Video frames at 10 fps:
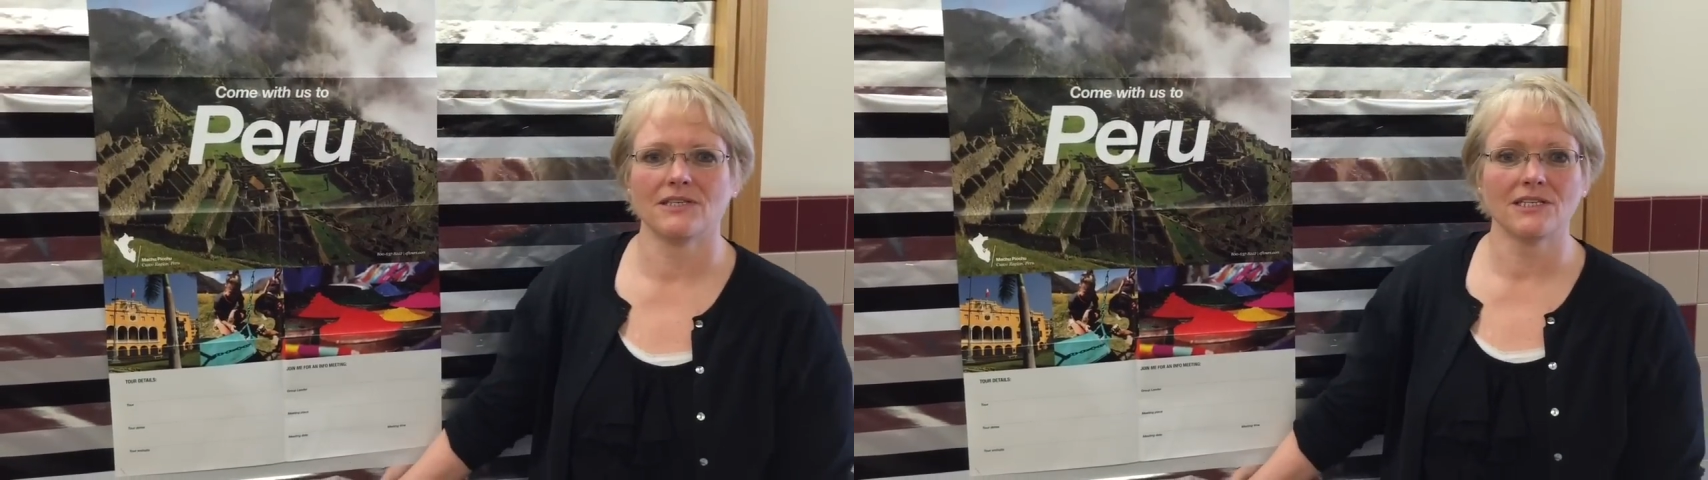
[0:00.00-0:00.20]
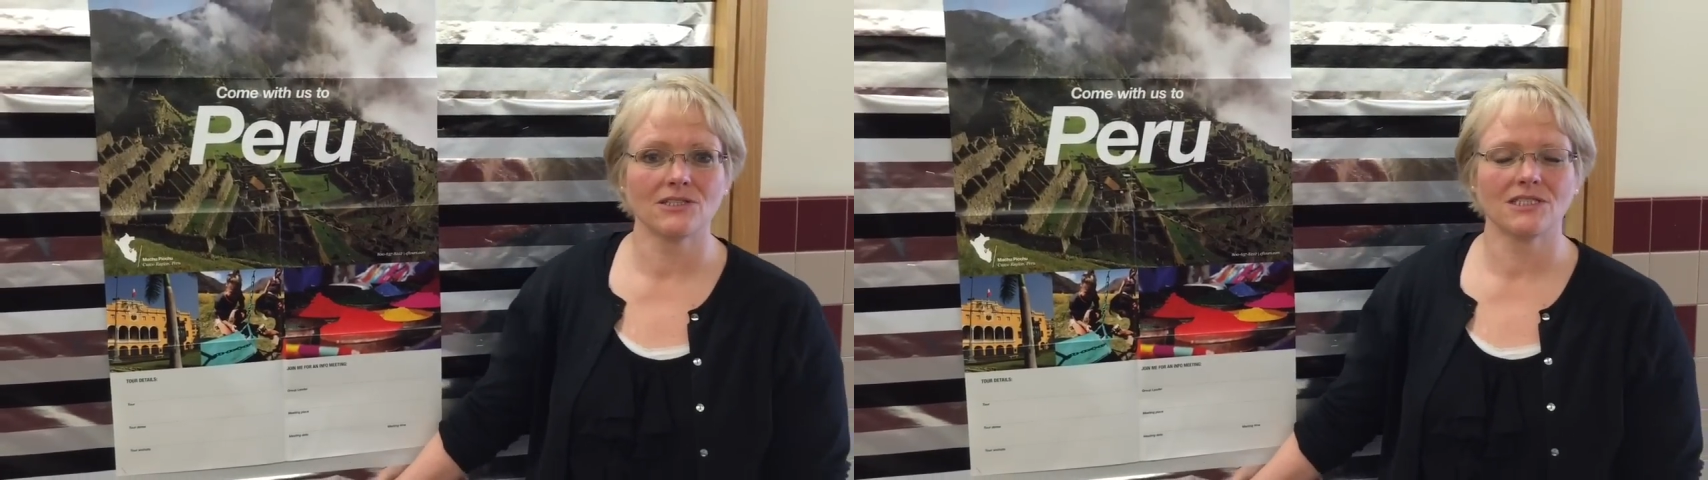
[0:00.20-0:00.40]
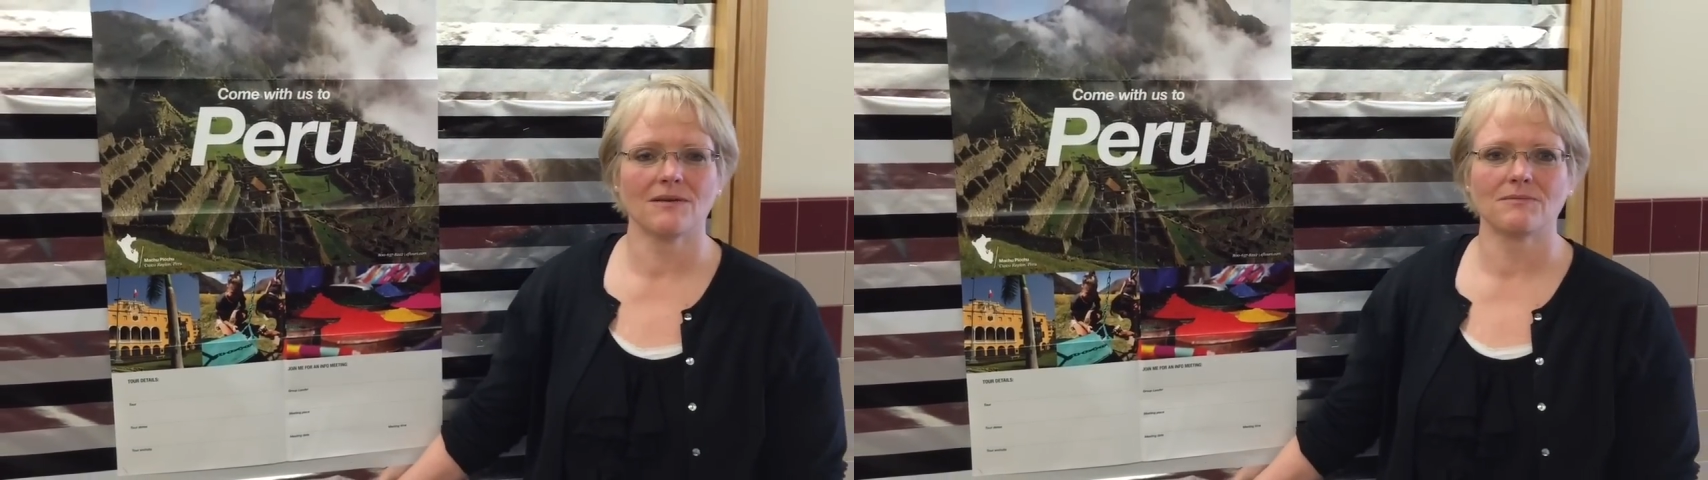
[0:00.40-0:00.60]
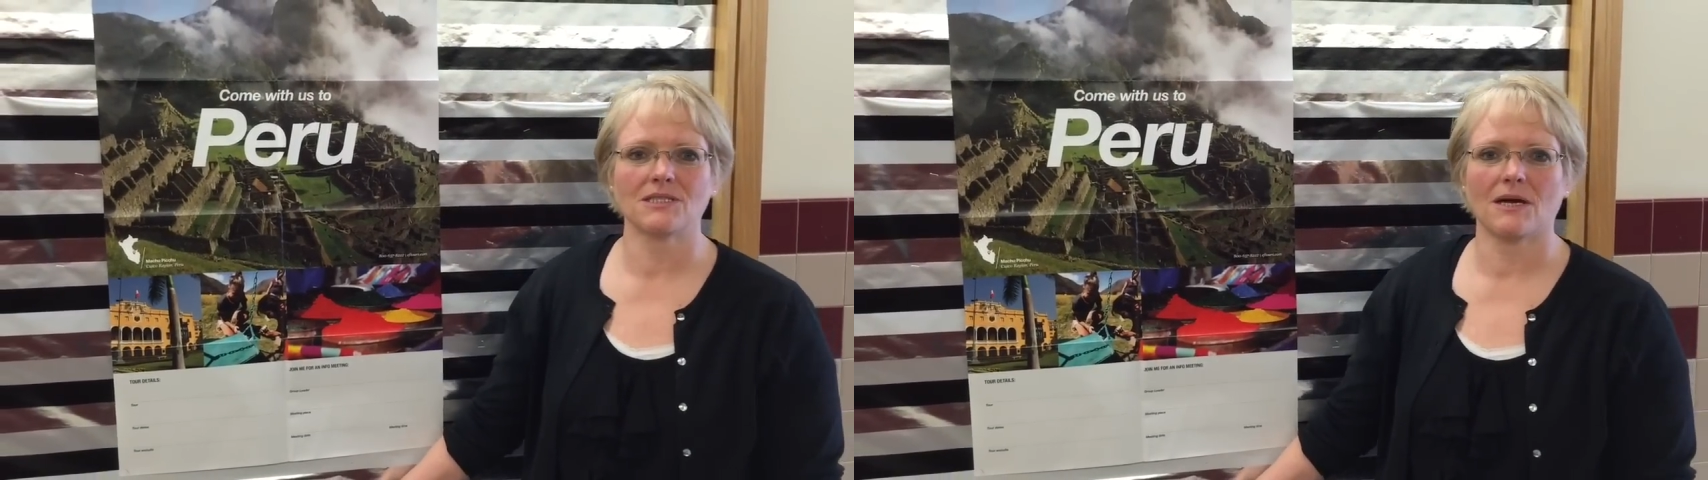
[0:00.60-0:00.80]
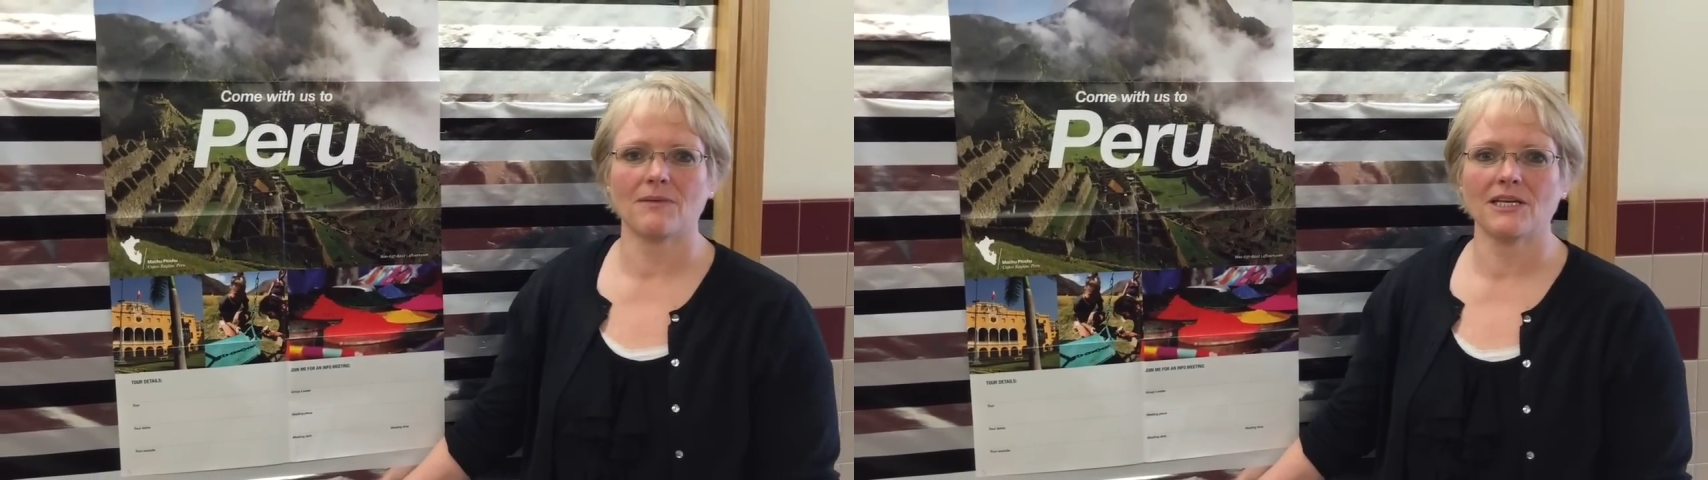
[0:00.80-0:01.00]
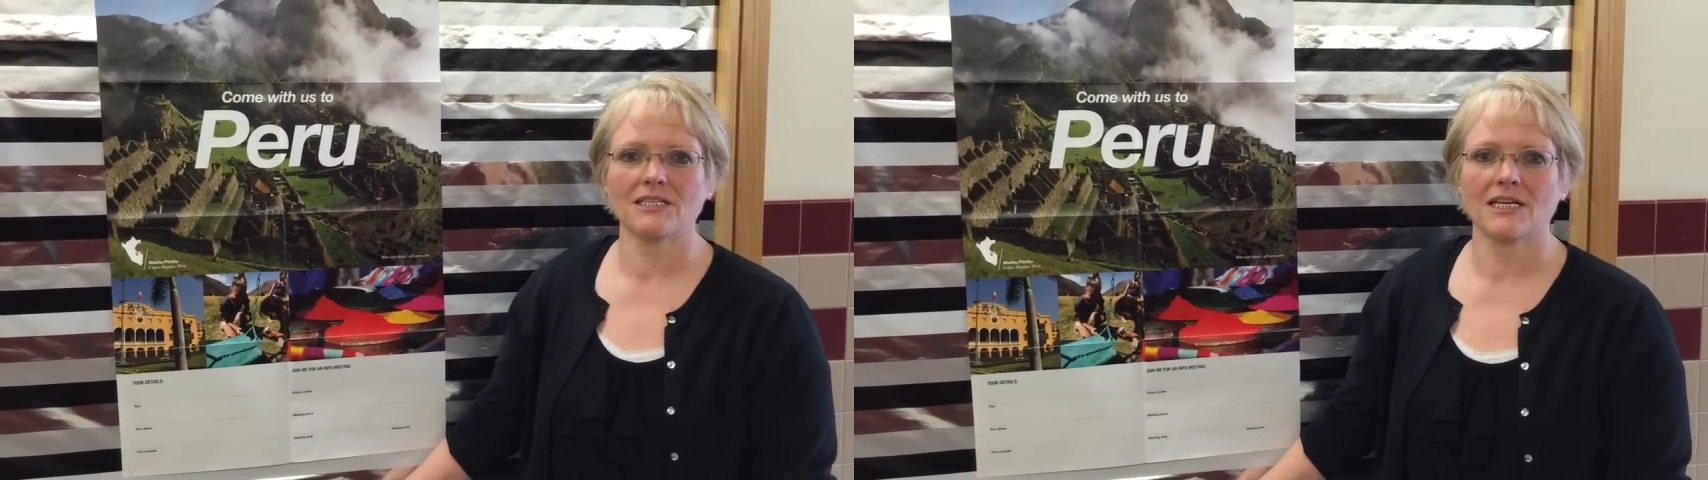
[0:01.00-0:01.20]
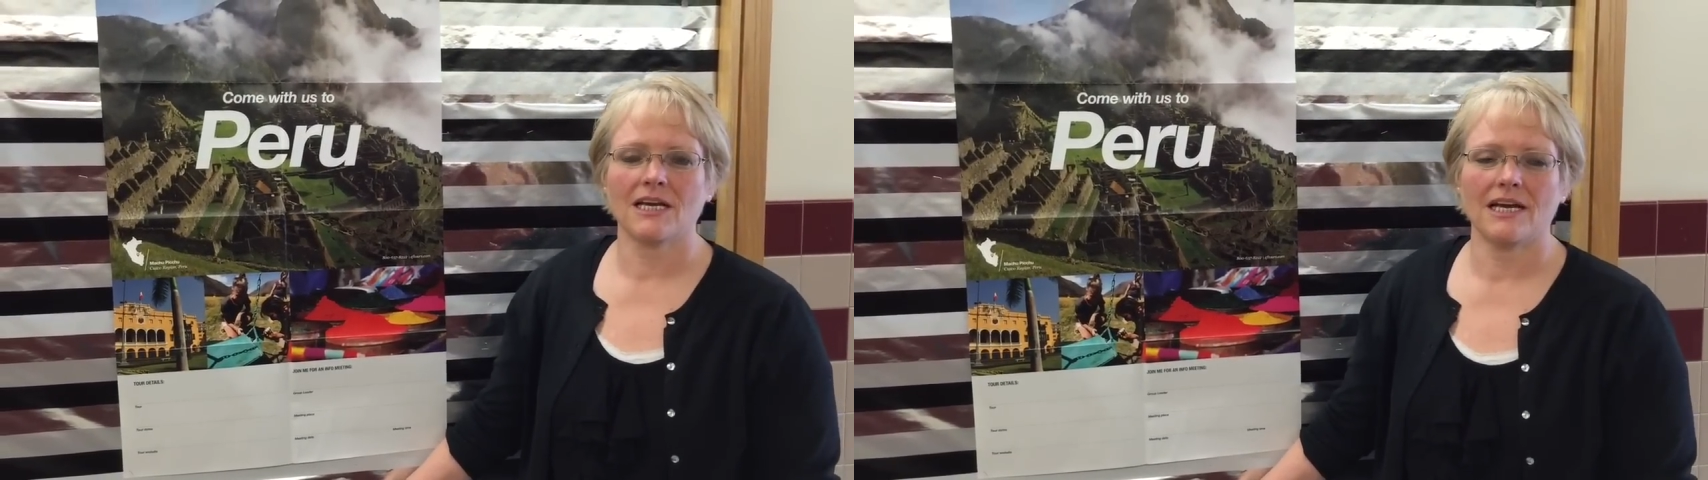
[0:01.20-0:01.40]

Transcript: leadership summit,